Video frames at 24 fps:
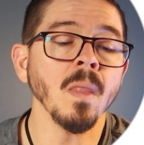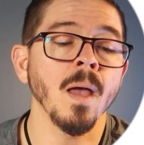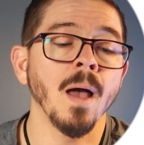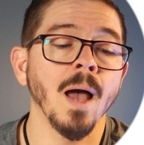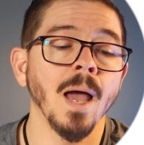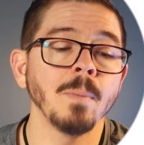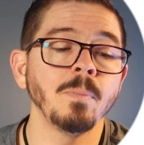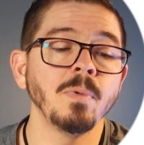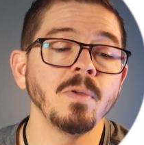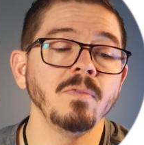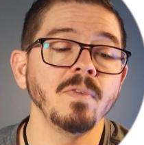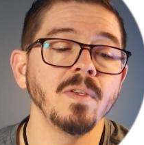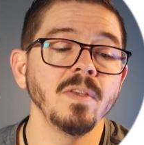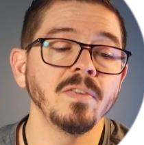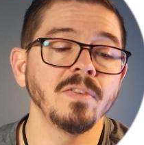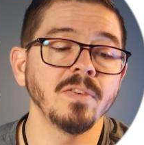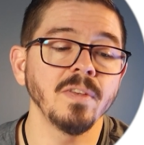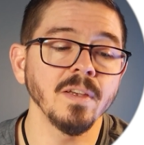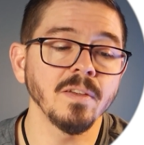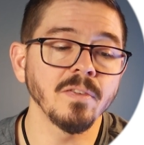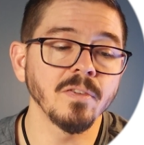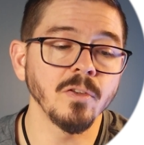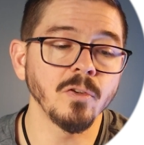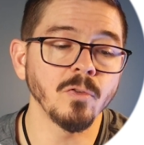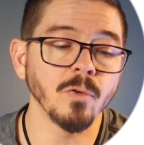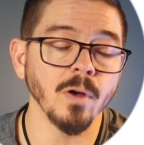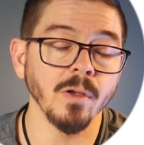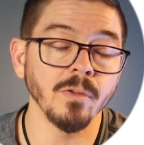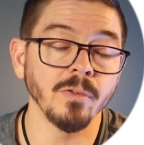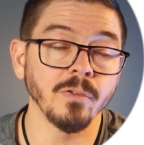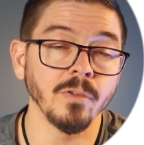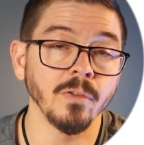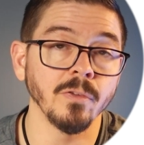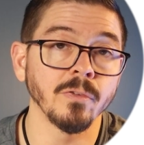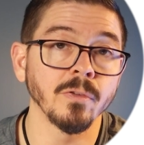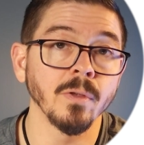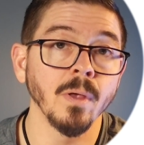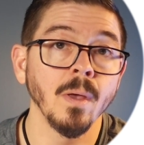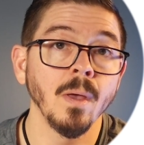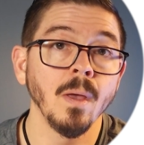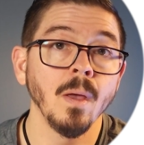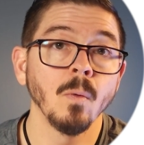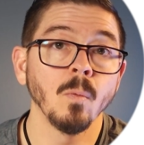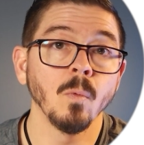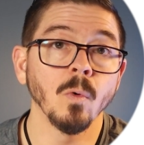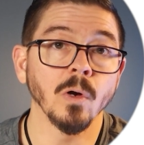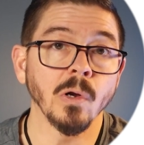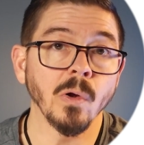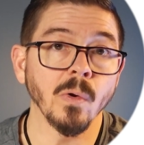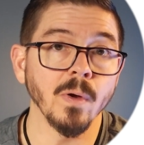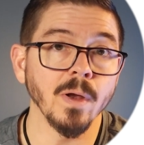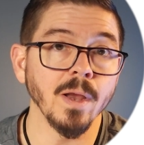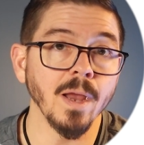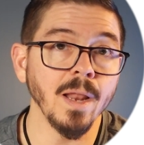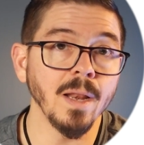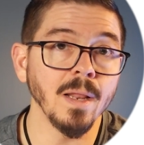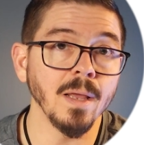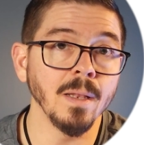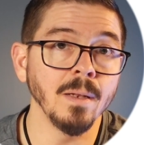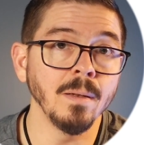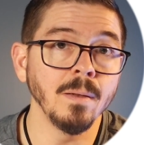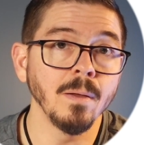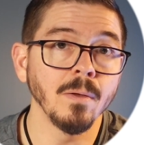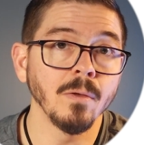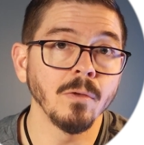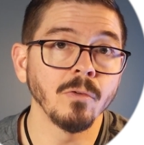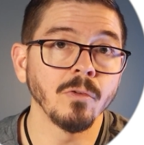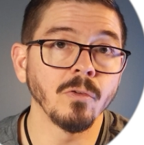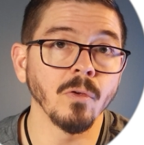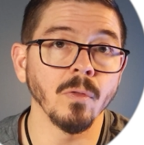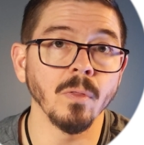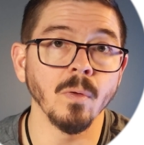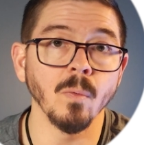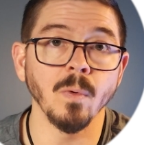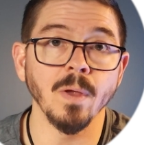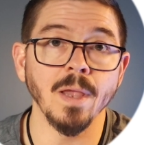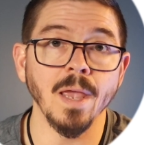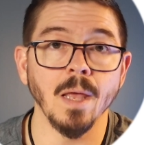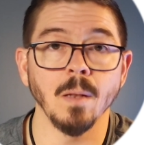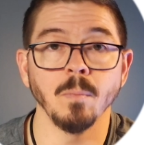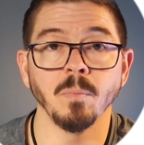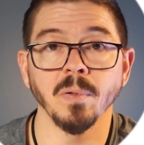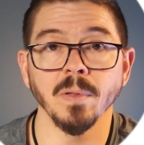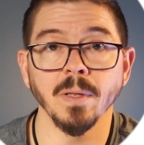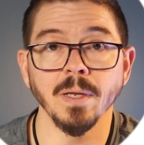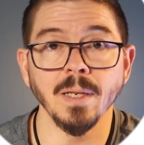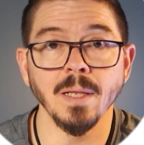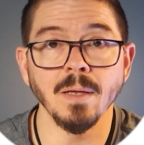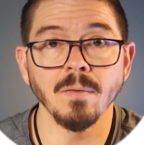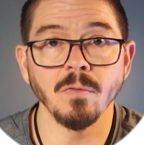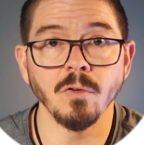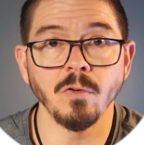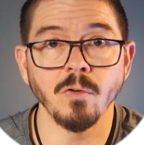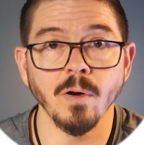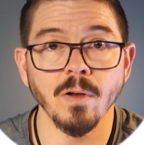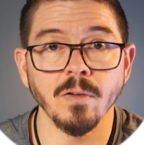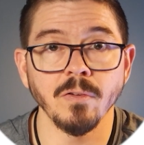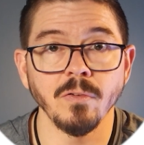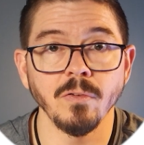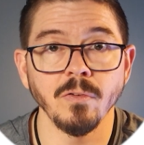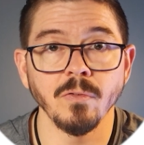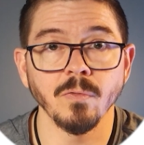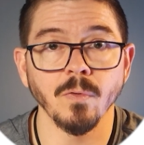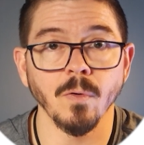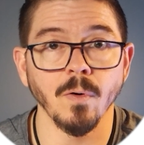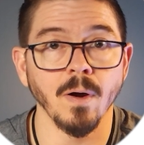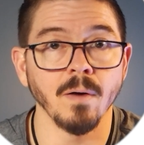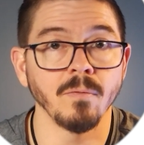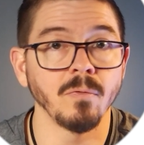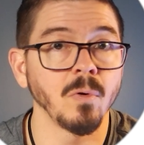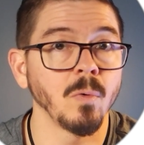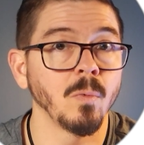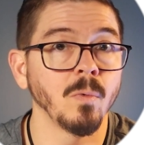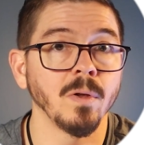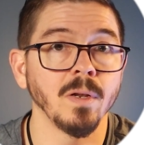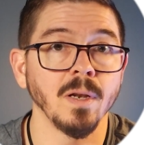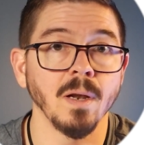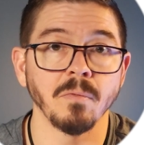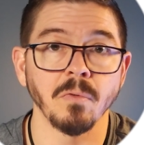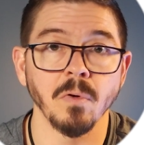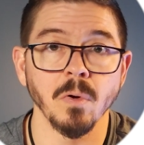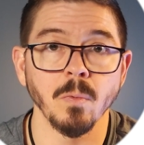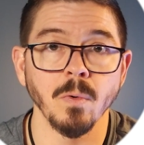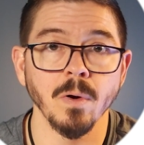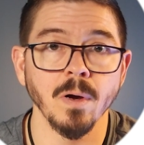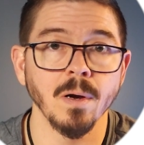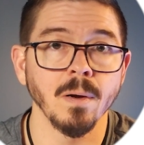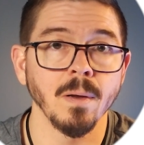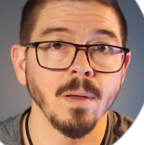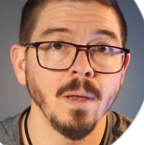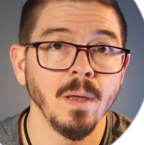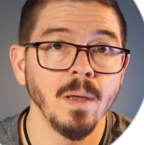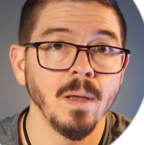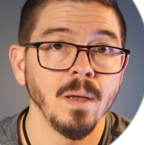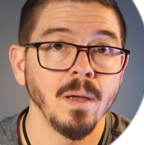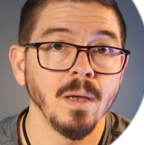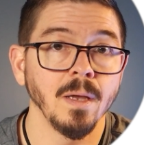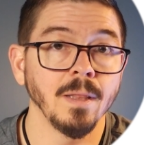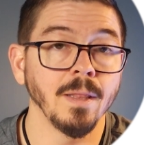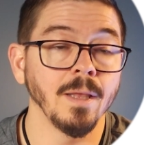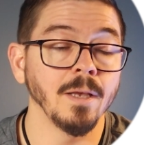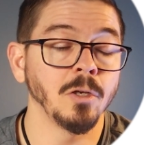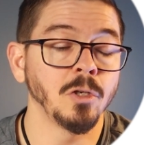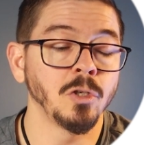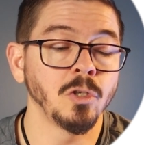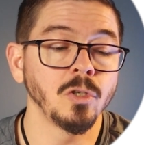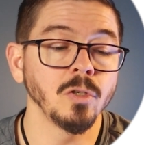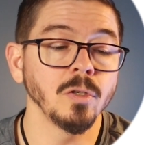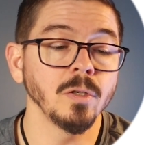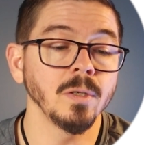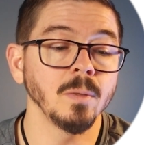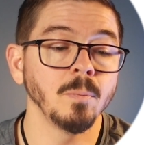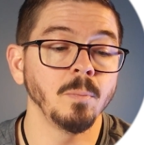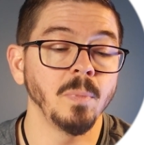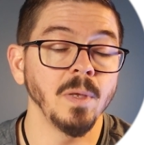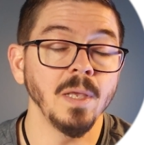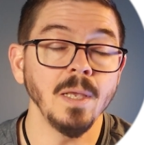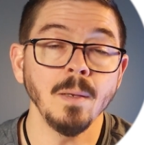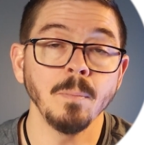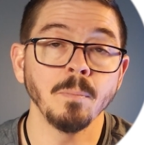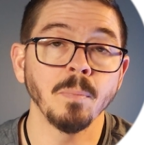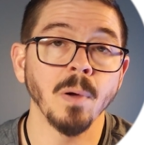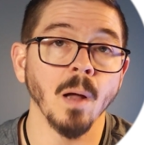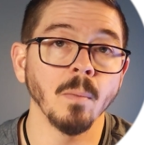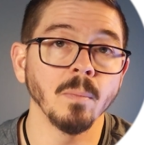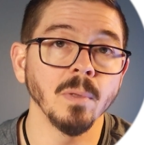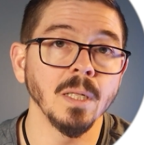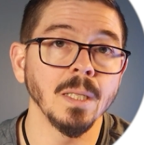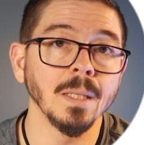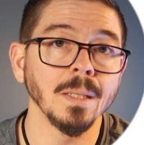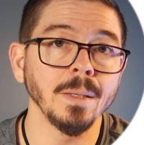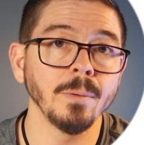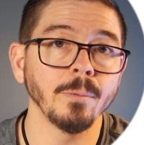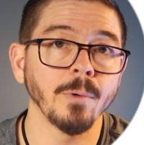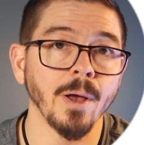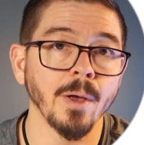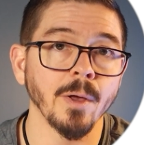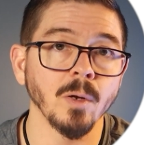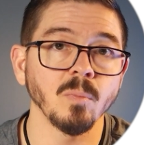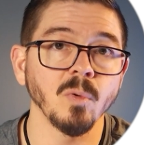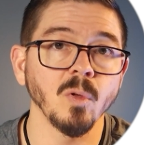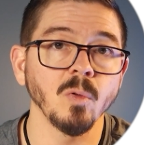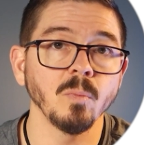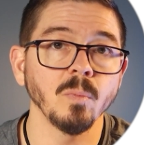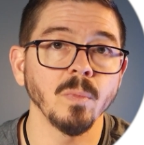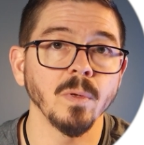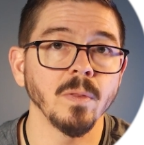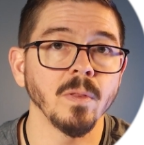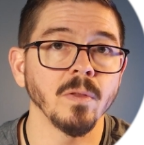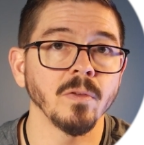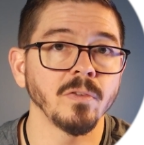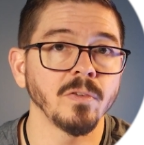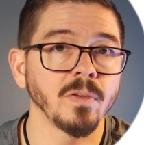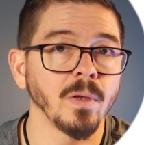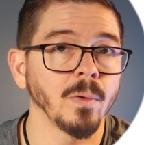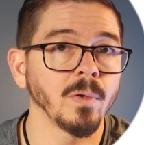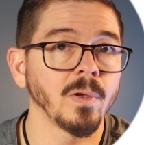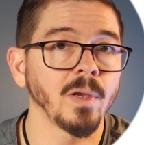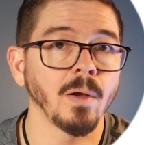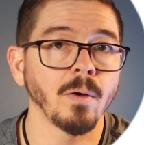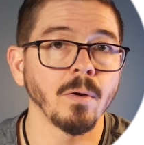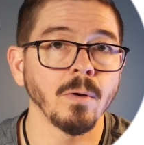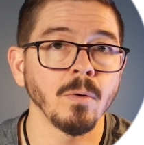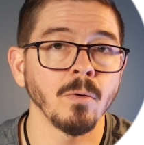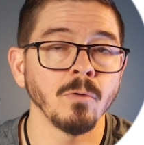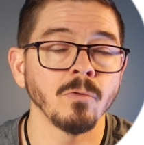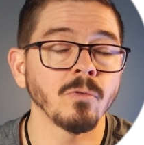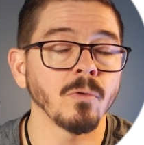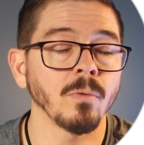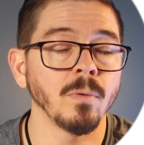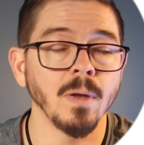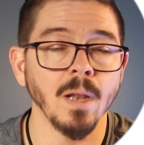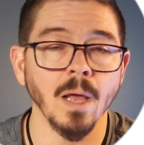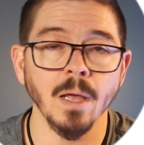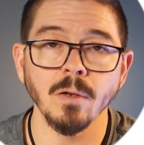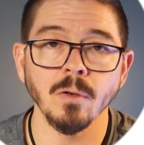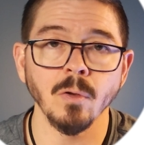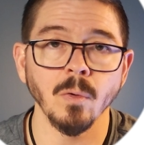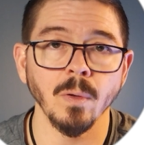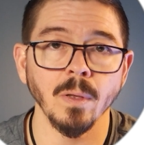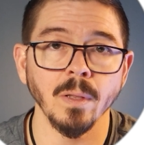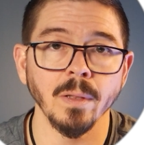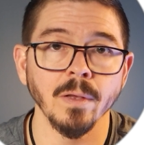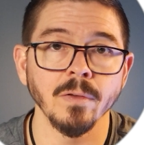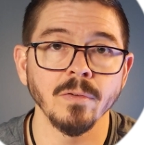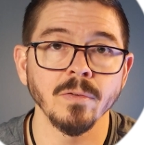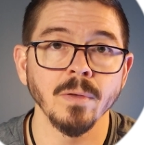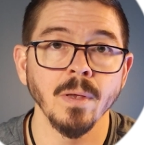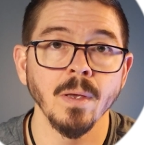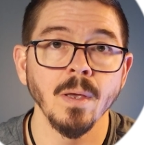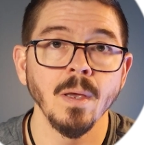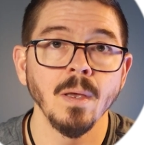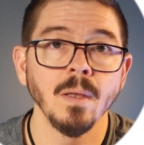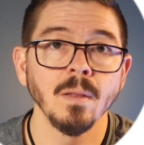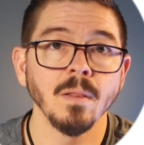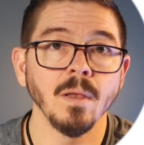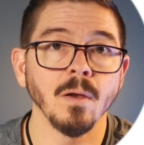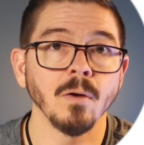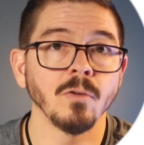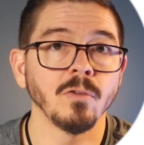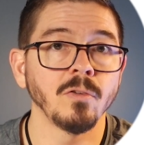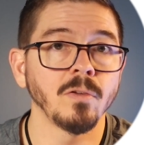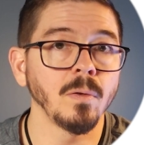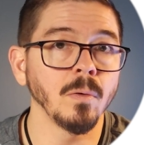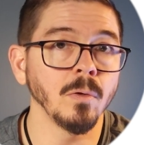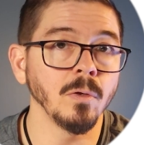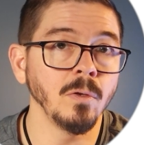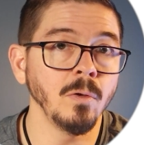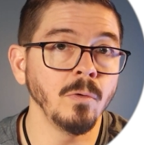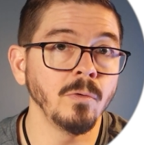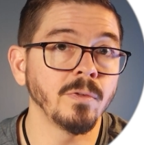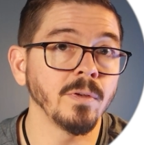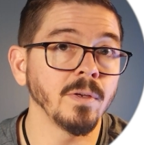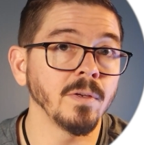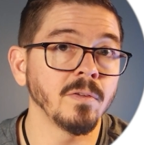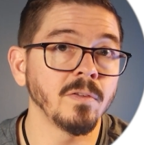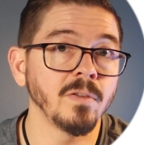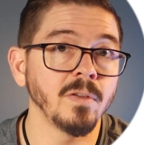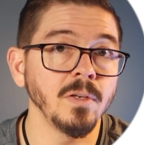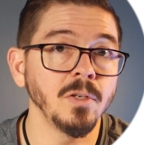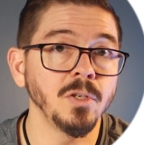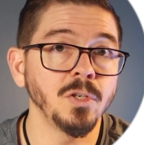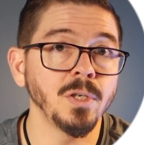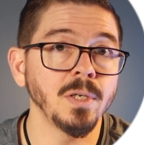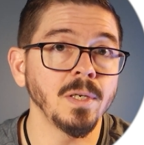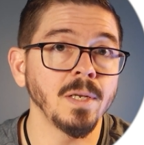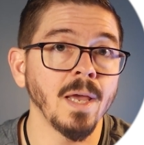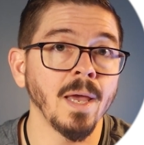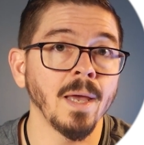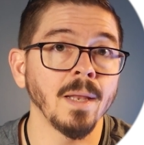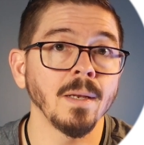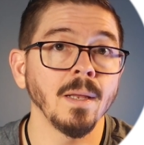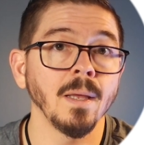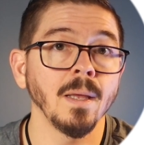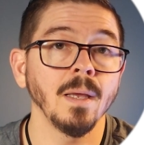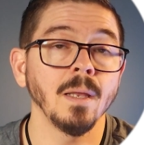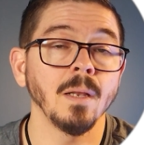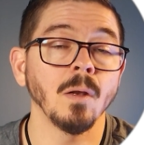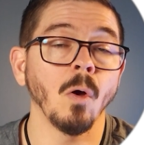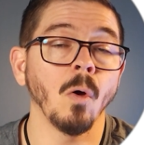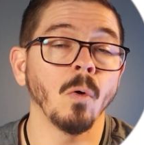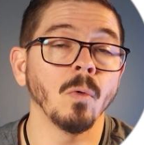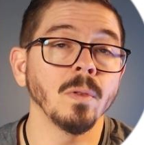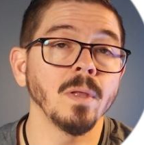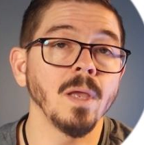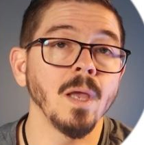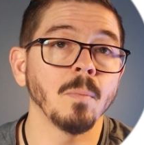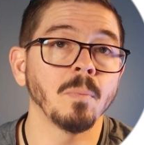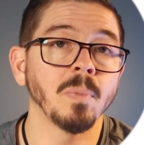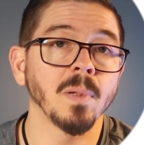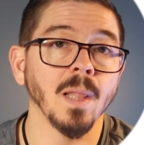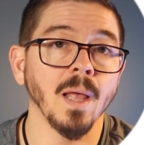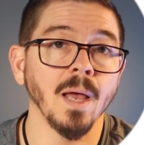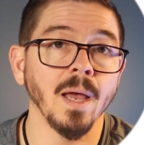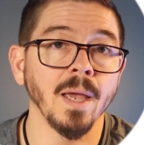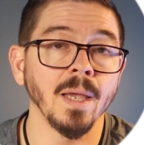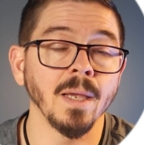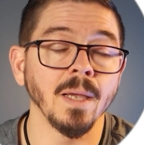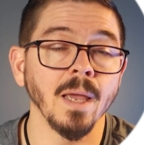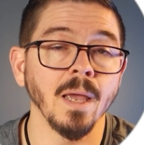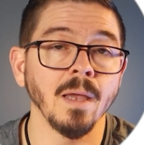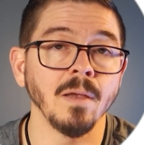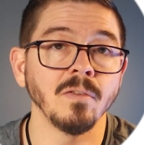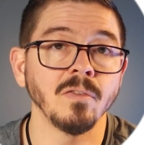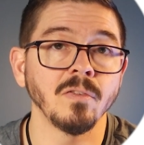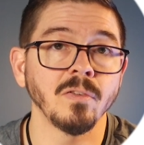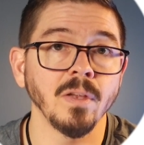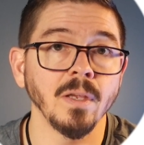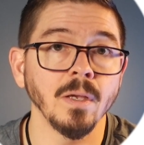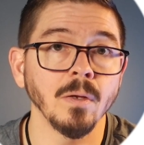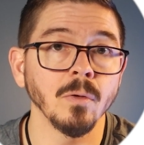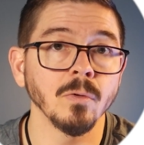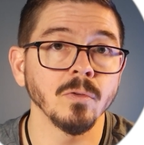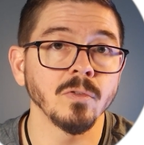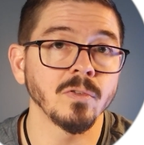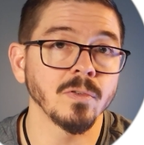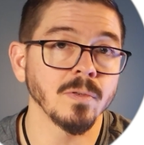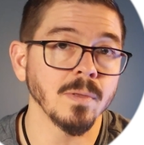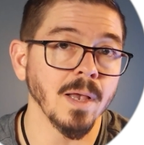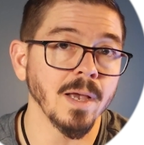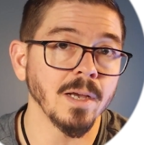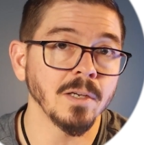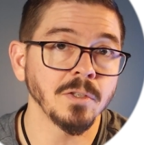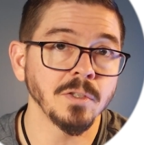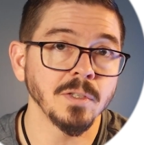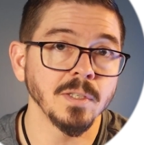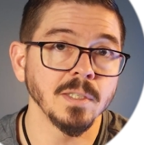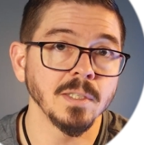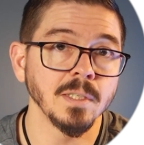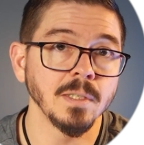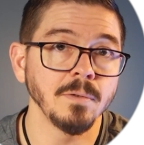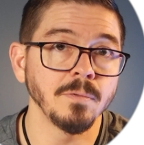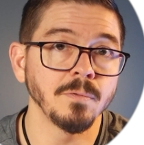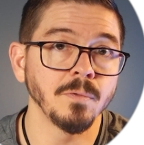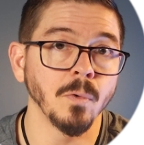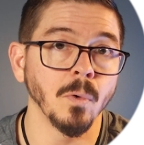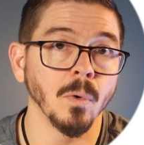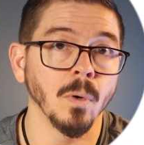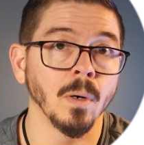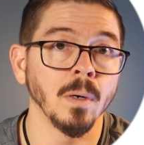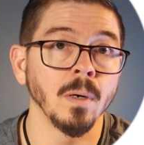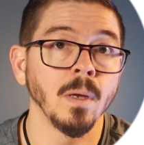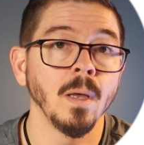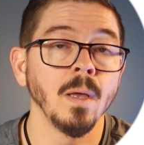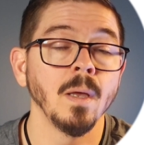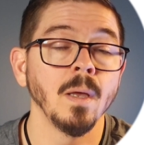IPv6 addresses were created so that we had plenty of addresses for everyone everywhere, and they should be publicly routable, but the cell carriers are not doing this. They are still using CGNet and only applying a single /64